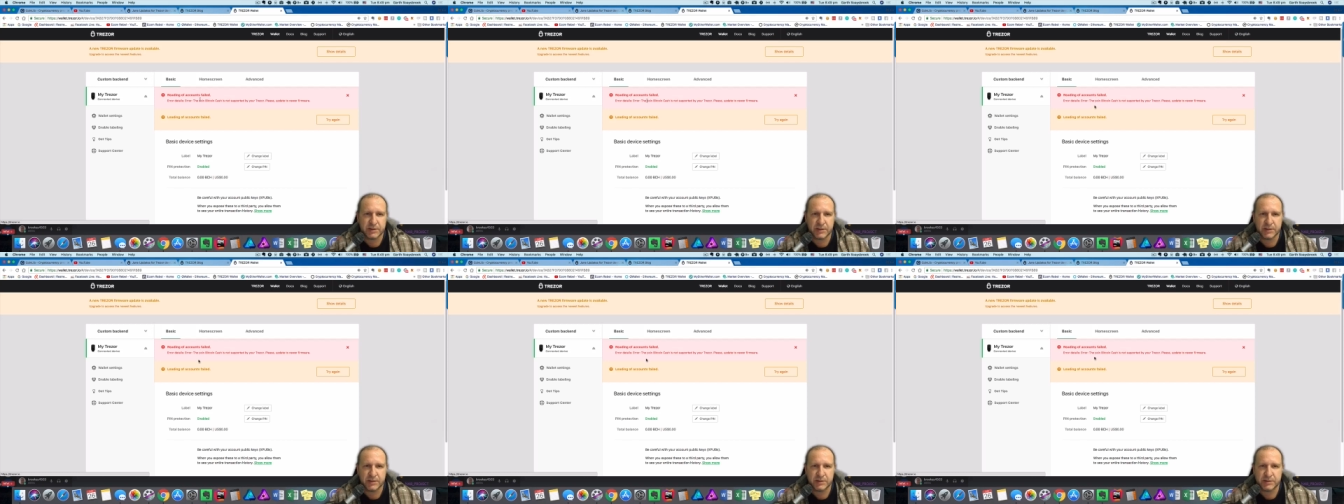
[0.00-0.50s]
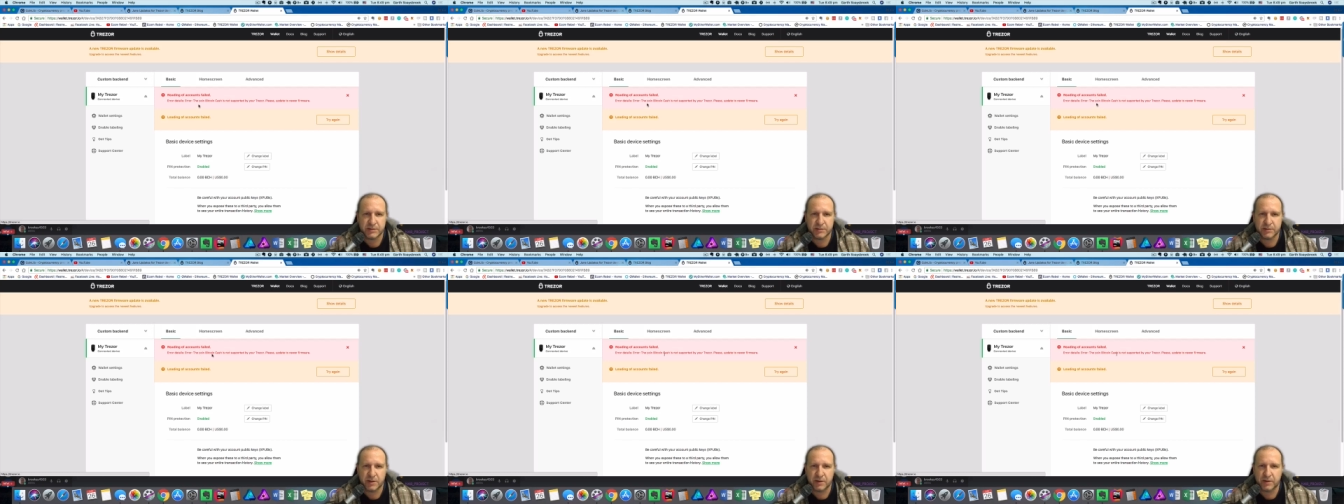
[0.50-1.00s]
is
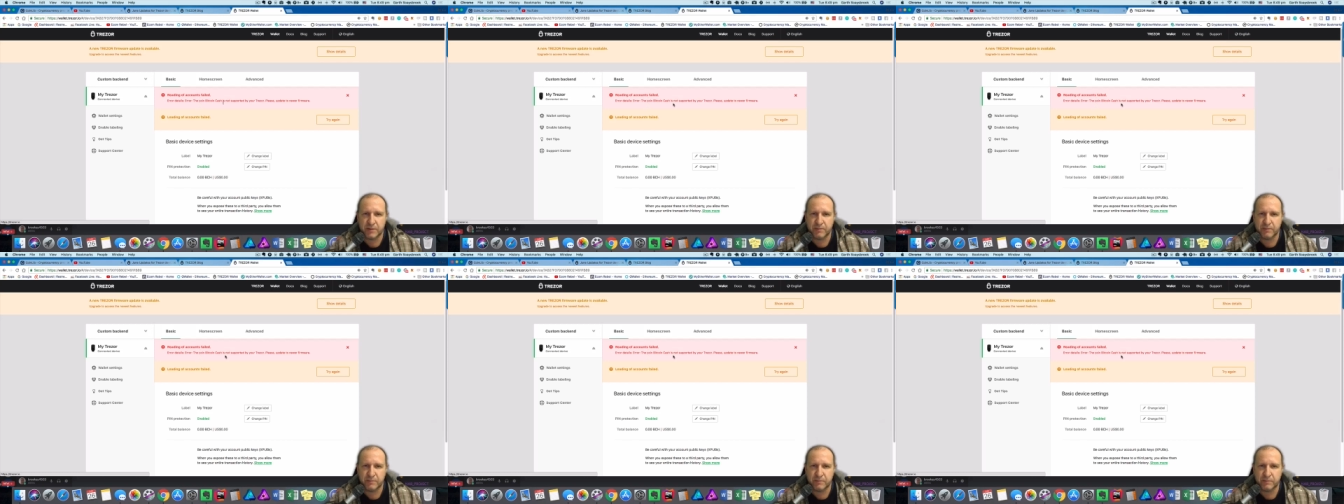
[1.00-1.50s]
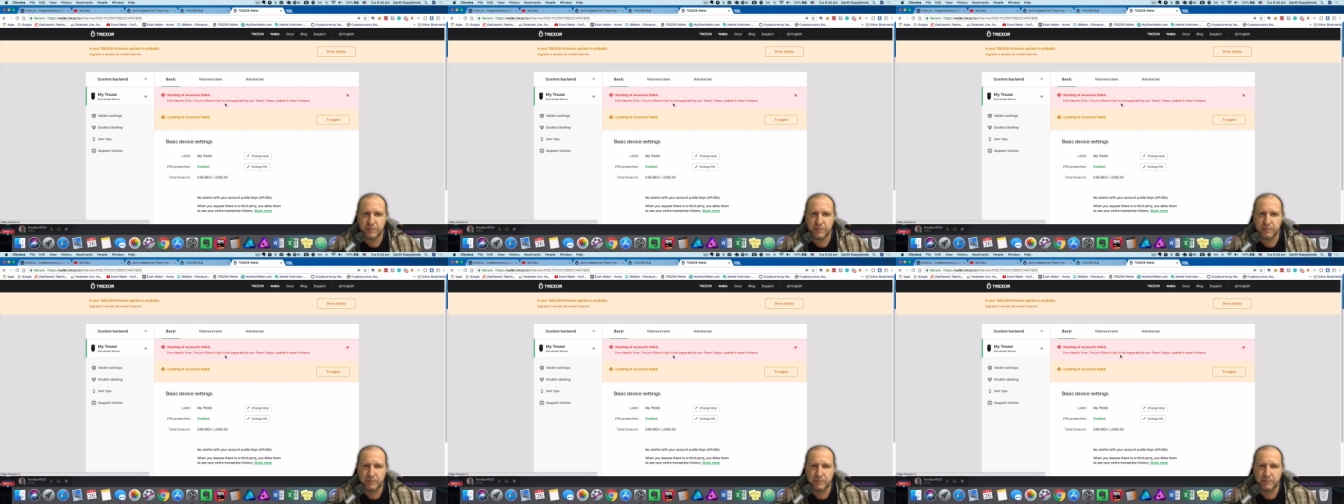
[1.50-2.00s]
um,
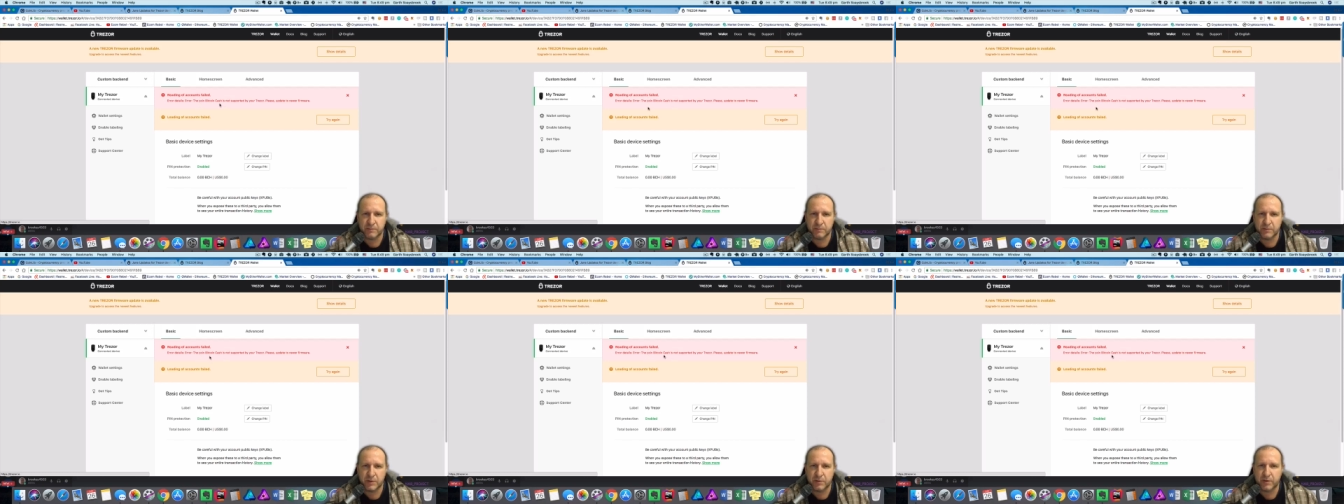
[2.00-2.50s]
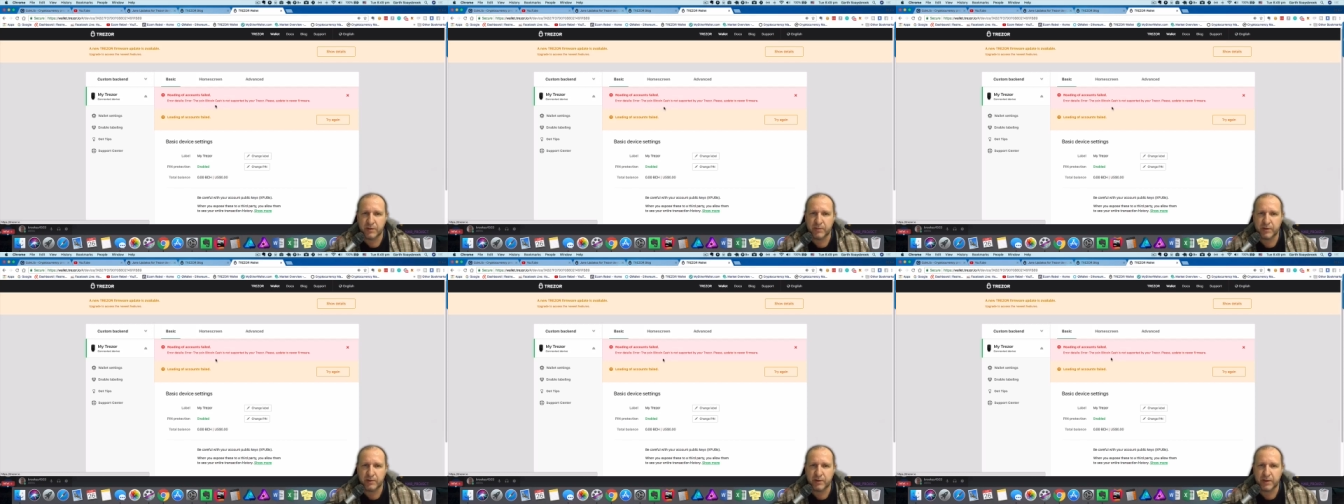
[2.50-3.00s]
the Coin
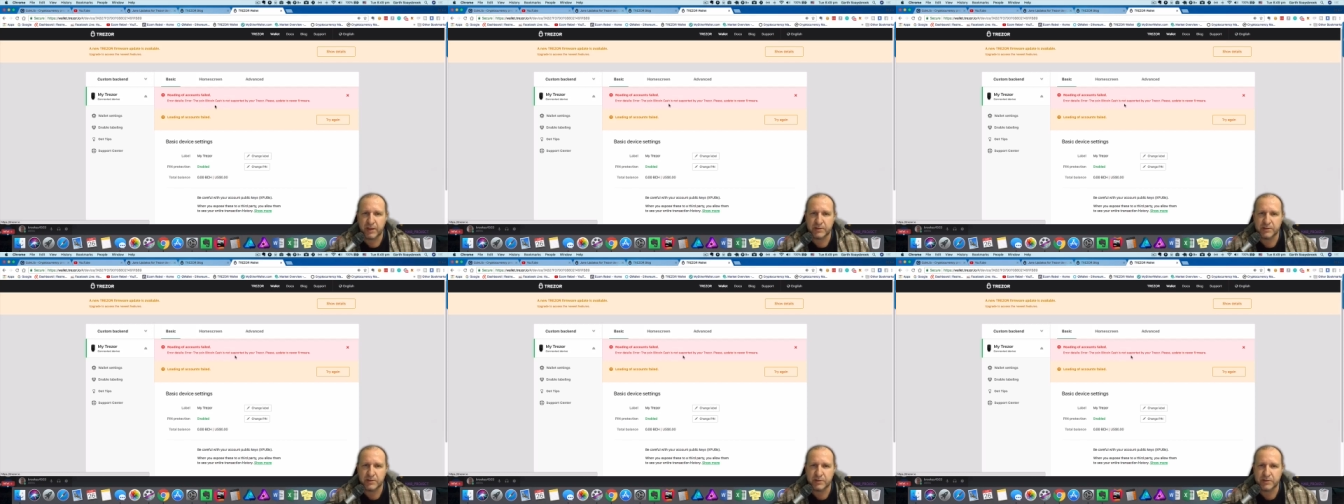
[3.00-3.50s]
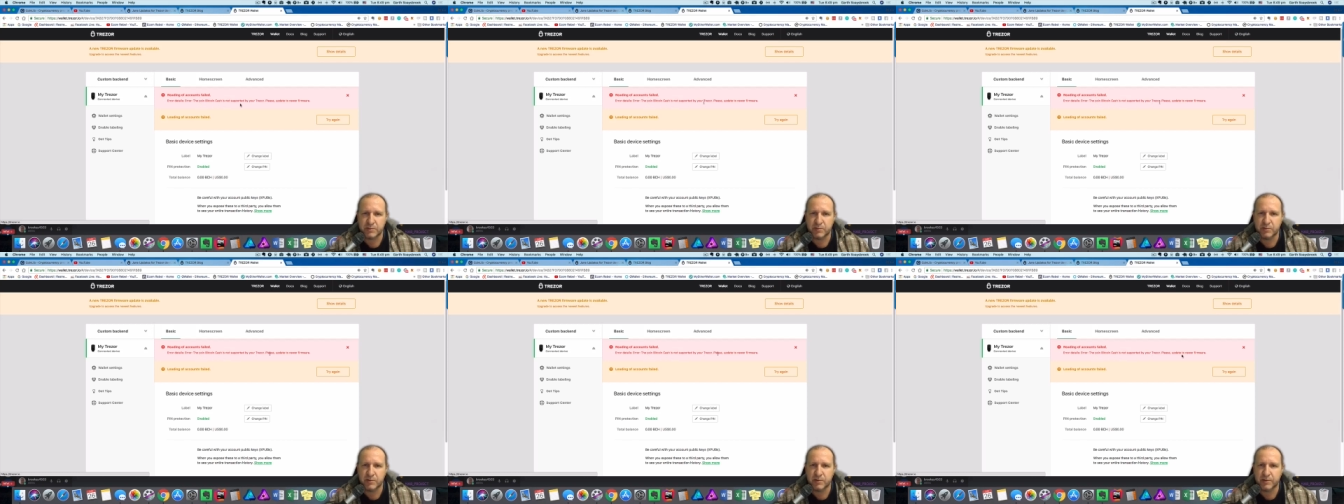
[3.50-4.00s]
Bitcoin Cash is not
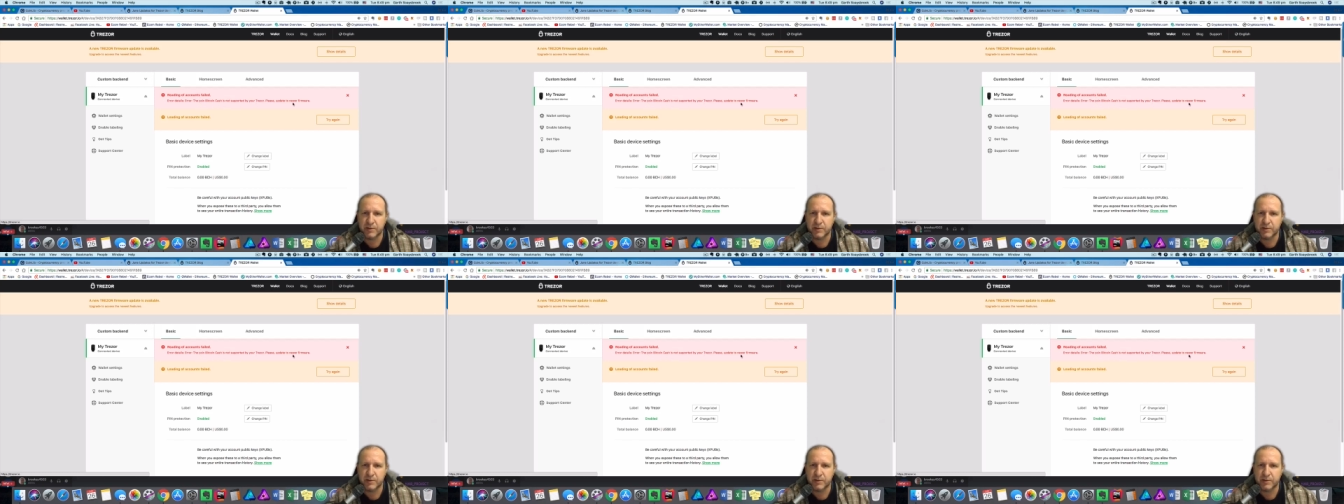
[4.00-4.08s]
supported.